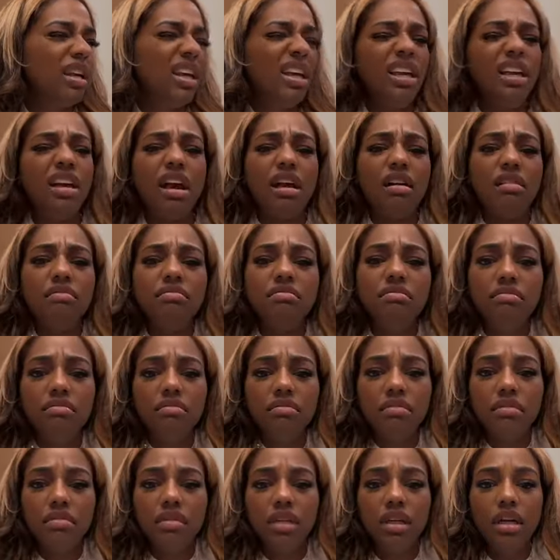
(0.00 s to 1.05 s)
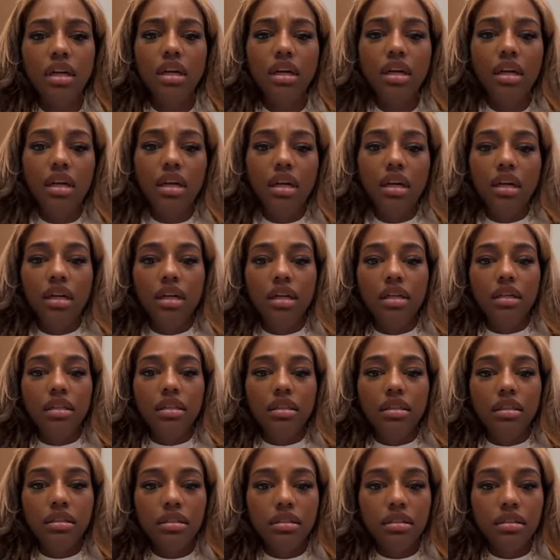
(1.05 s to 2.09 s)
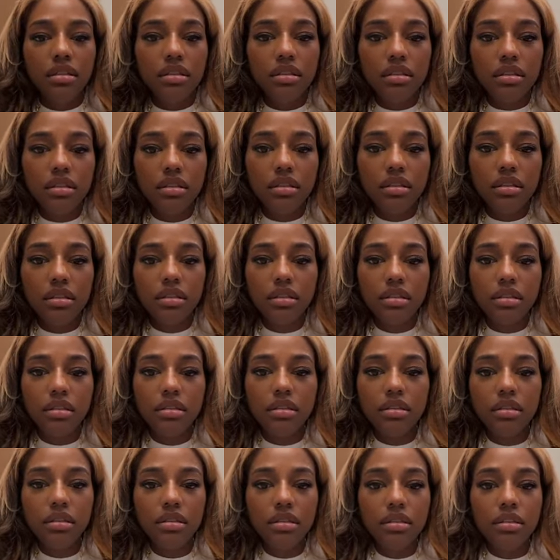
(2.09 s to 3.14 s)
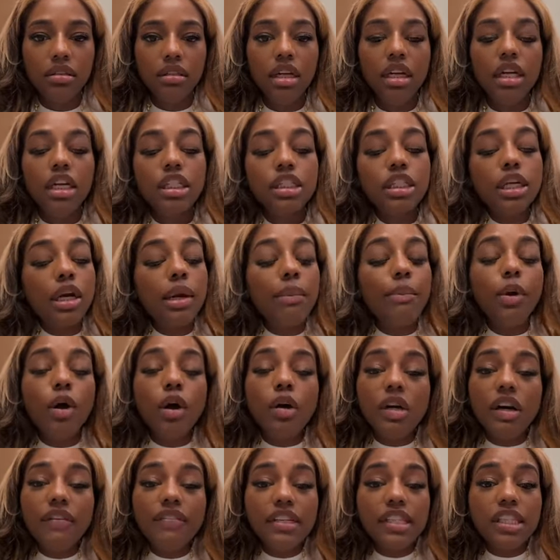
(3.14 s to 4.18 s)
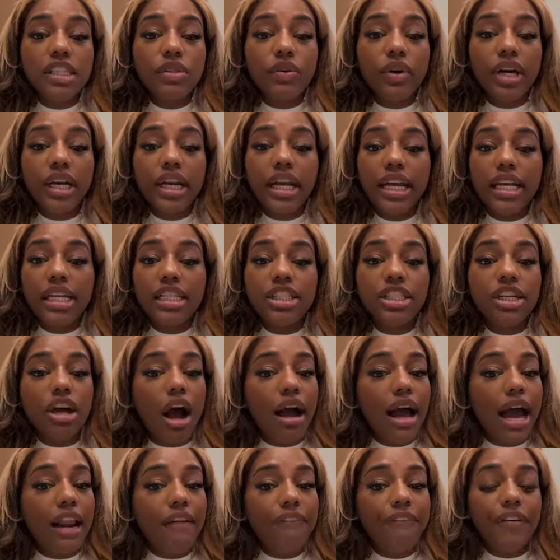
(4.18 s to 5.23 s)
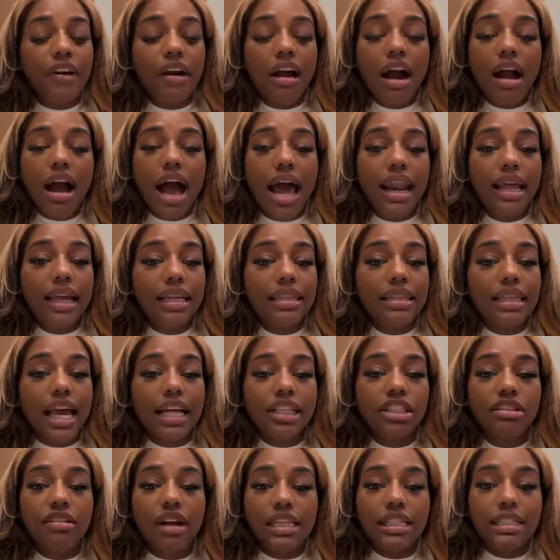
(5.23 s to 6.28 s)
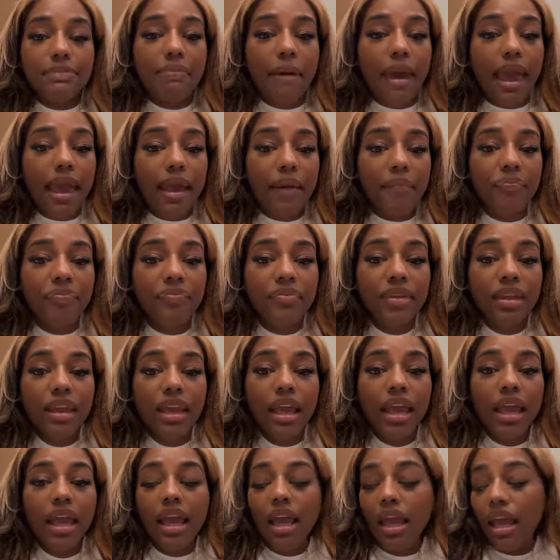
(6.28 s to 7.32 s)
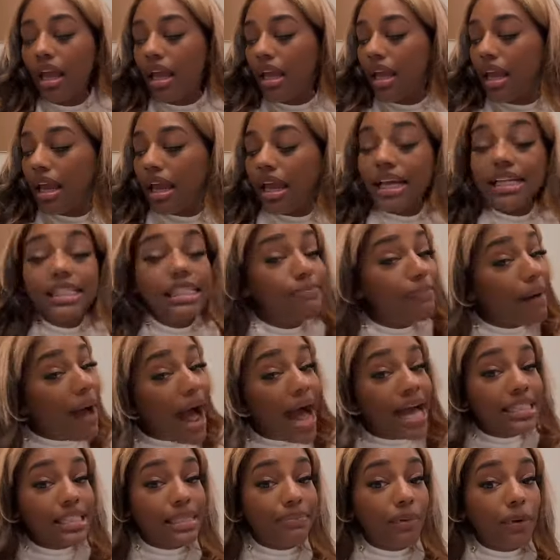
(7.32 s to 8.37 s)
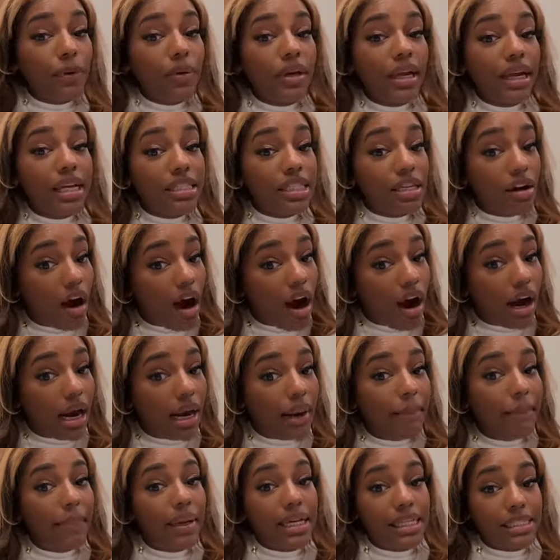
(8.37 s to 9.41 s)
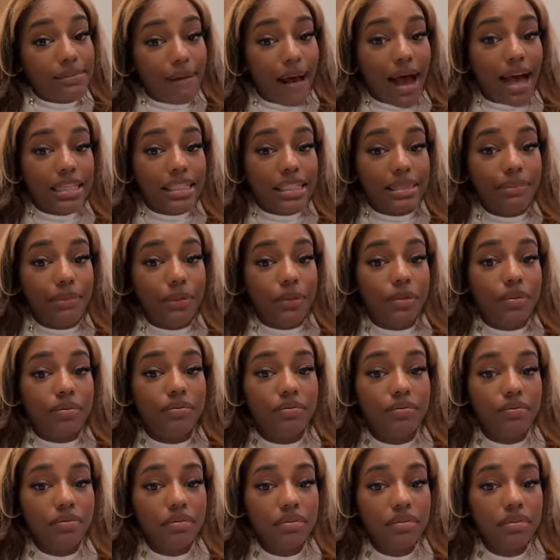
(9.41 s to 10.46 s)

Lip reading: There you go. So the moral of the story is y'all got to figure out how to get that trust back. It's possible. It's hard, but it's possible.